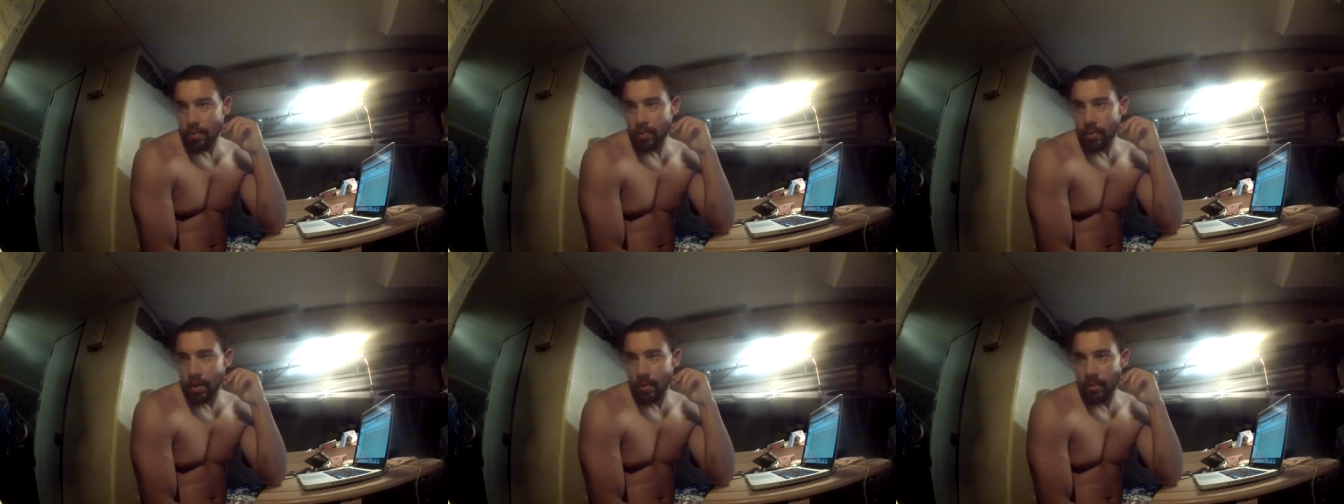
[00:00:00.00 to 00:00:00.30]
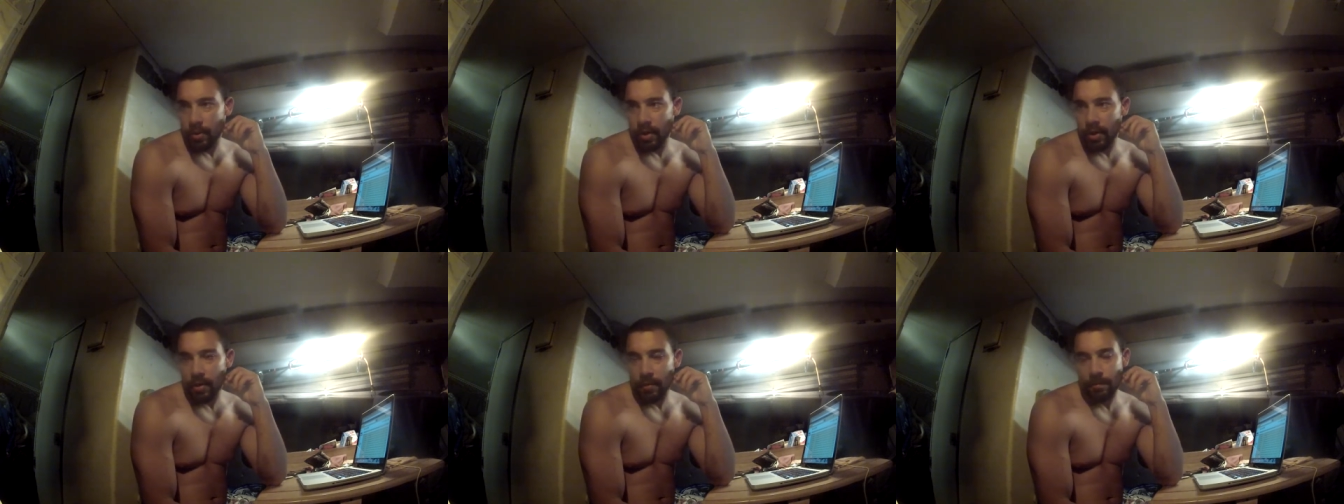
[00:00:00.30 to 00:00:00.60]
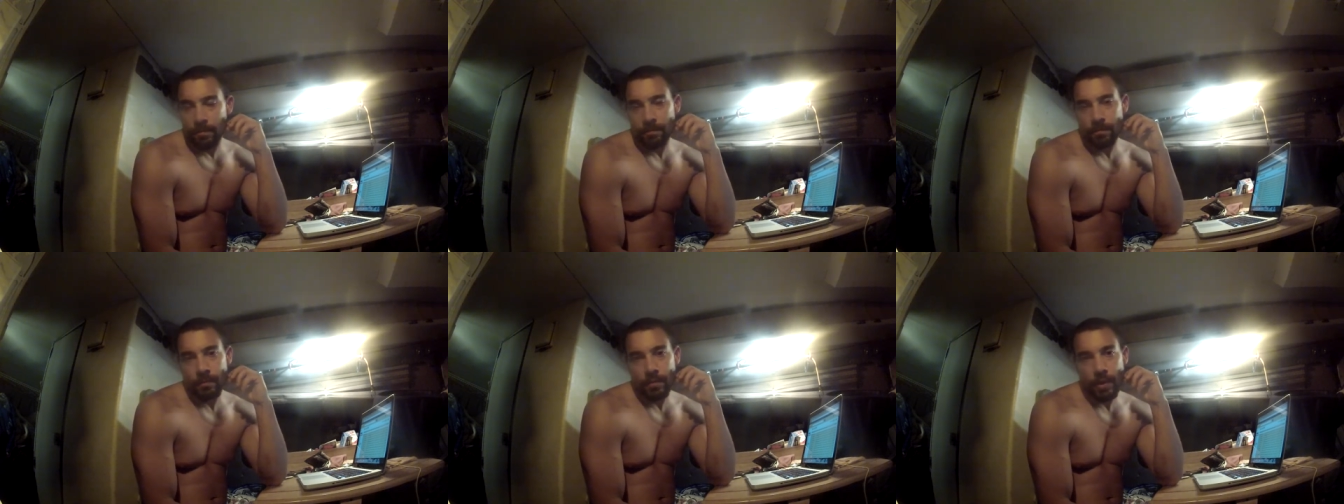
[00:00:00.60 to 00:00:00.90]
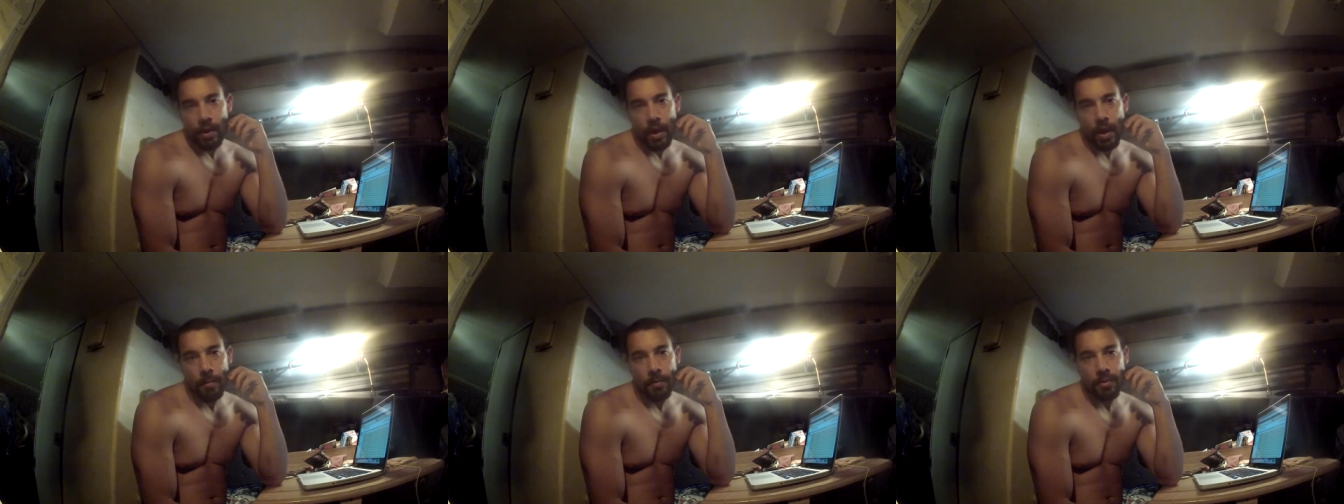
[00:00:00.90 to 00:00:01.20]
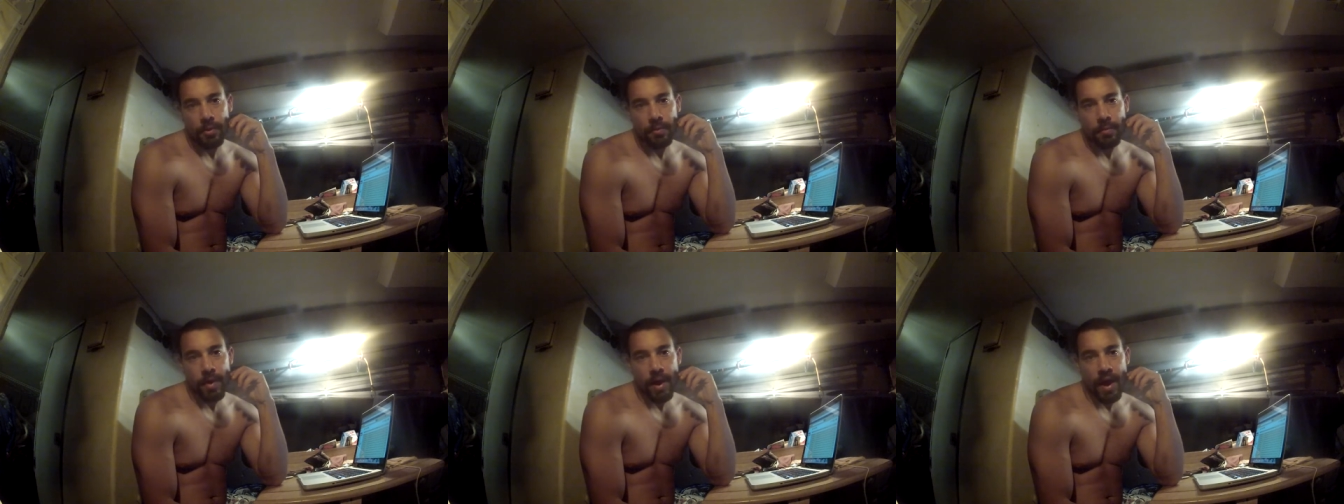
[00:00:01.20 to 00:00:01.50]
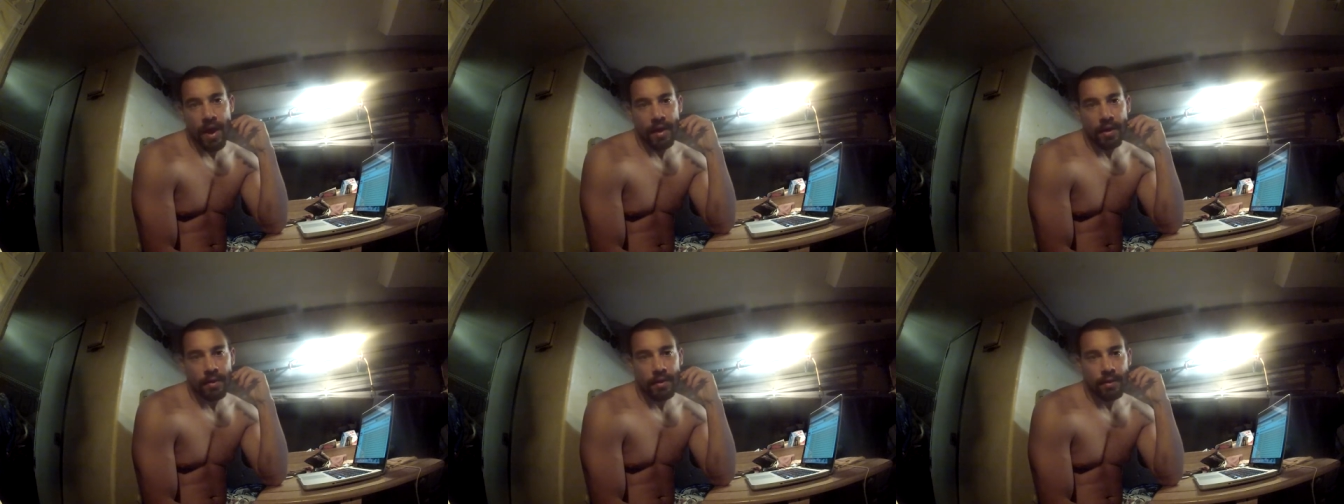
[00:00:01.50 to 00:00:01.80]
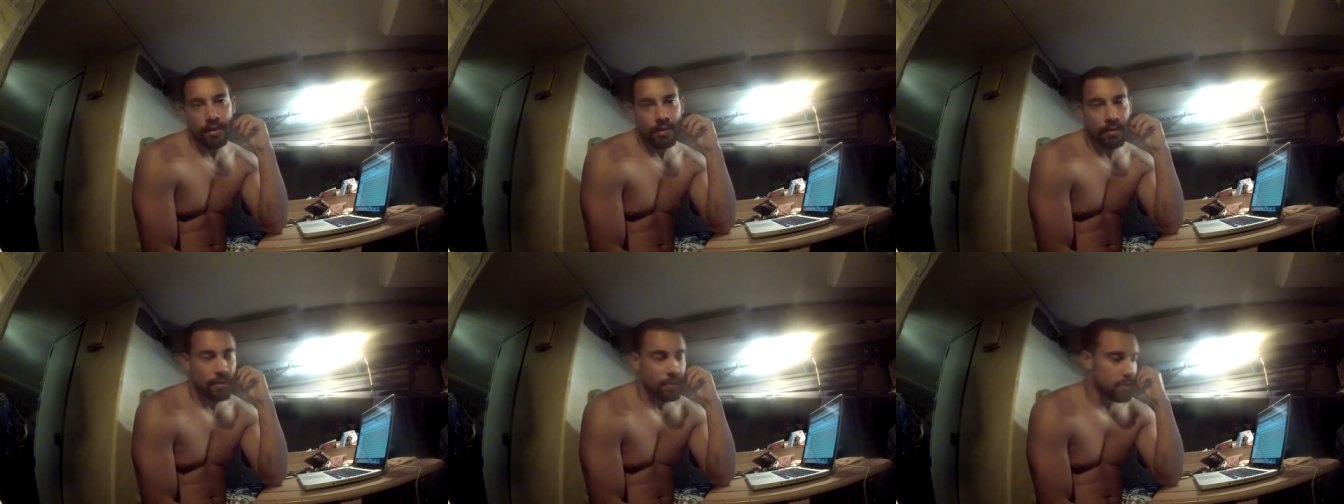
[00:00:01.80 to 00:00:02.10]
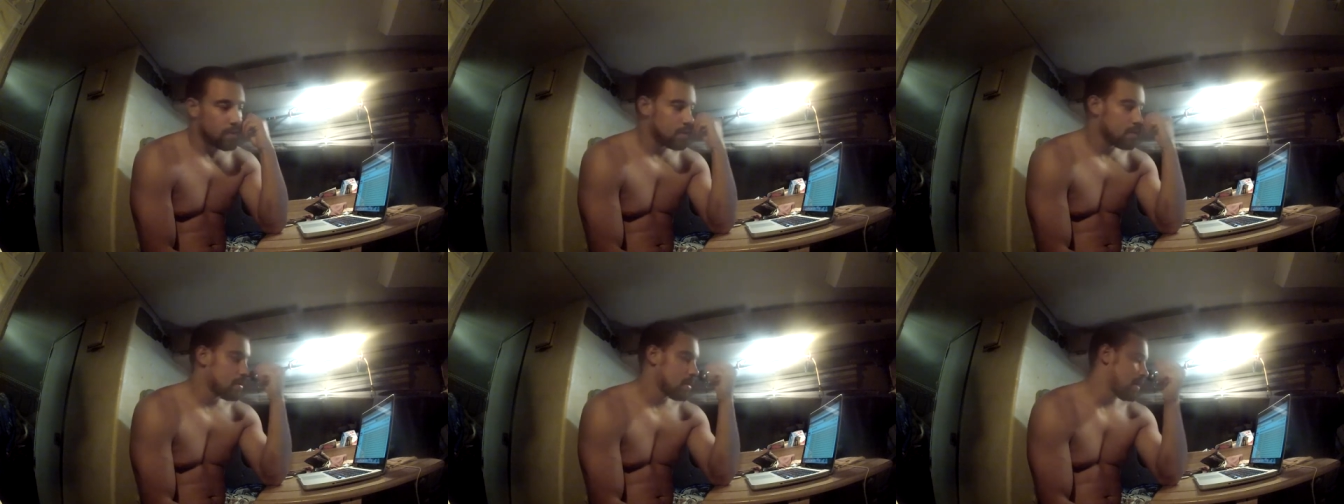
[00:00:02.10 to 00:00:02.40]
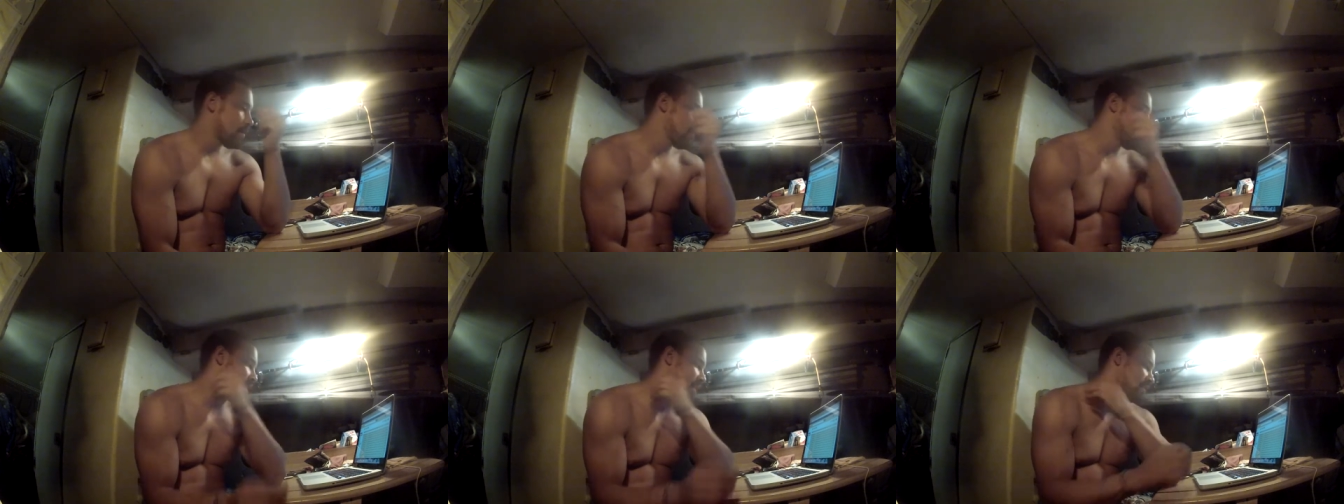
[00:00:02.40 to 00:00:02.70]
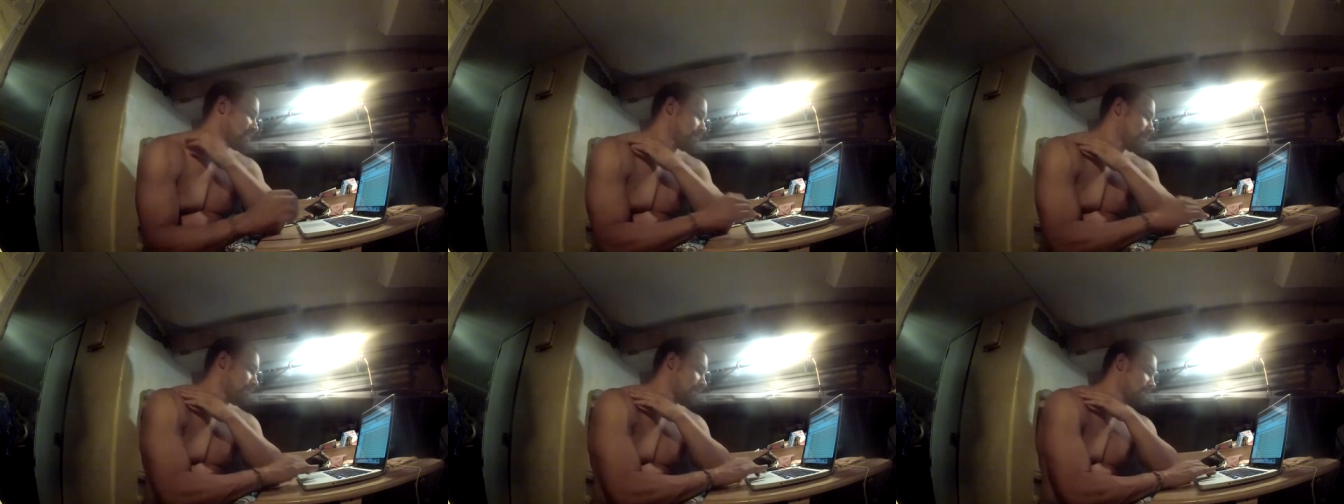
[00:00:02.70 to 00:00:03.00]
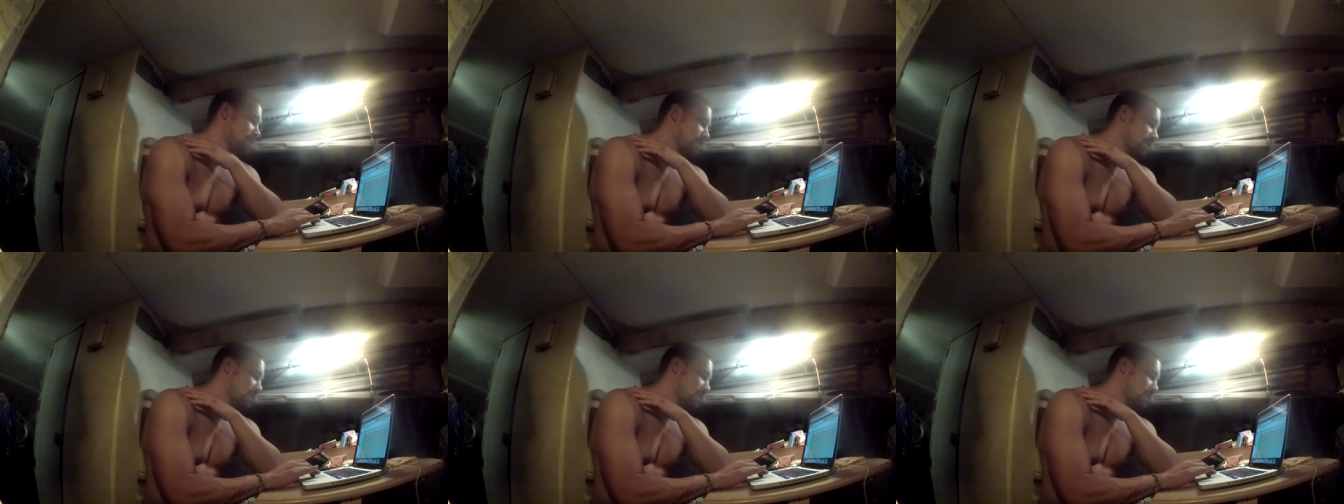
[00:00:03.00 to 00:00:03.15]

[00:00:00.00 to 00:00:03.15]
But I'm gonna hop in the back. I've been exporting